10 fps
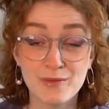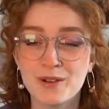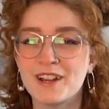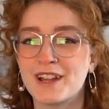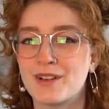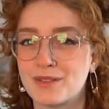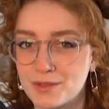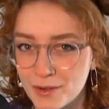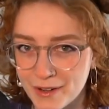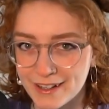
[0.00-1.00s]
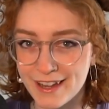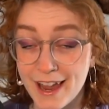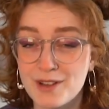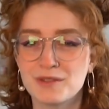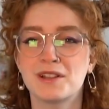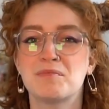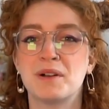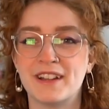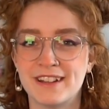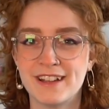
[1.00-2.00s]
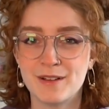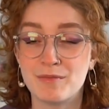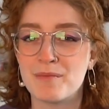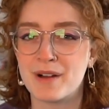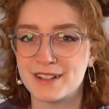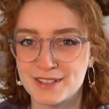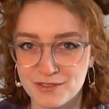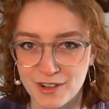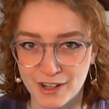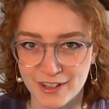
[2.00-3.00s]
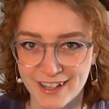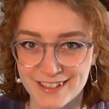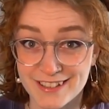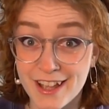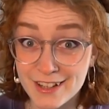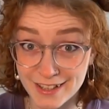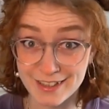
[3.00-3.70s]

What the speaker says: we're gonna go through it and really put my monster fuckerness to the